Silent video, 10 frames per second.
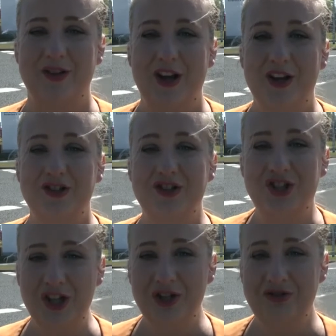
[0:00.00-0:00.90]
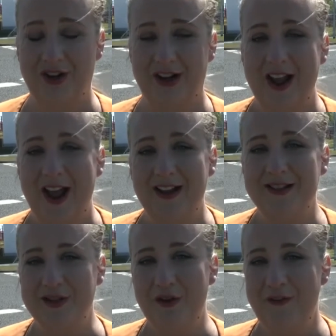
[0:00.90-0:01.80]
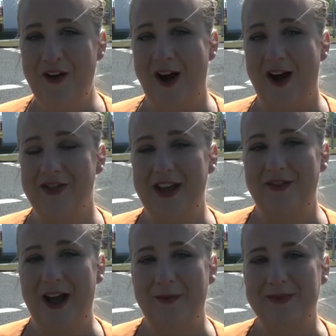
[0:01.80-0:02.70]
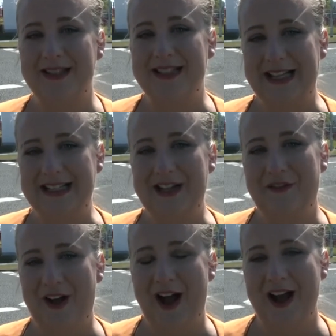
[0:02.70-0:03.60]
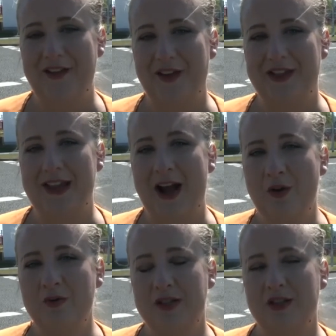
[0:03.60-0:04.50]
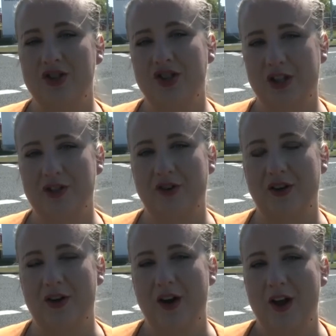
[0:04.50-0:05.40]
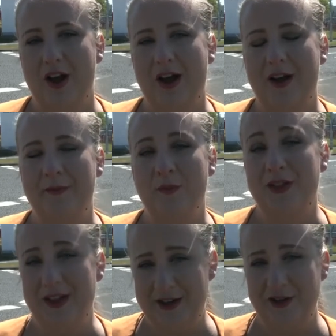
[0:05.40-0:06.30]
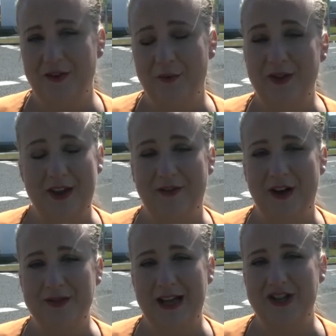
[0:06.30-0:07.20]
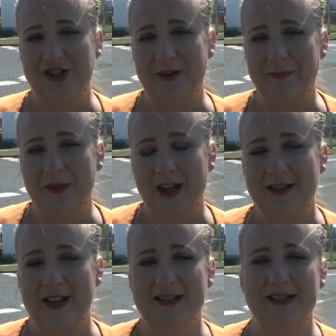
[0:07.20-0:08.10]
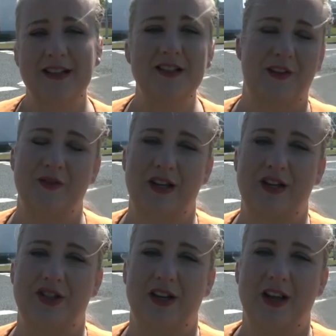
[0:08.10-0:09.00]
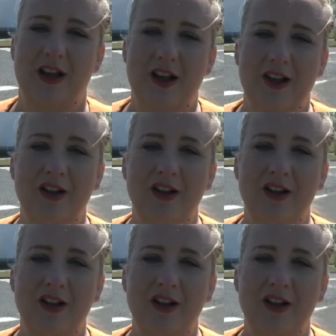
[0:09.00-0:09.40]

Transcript: out to children, and so far they've helped 65,000 children with their foundation and their skills foundation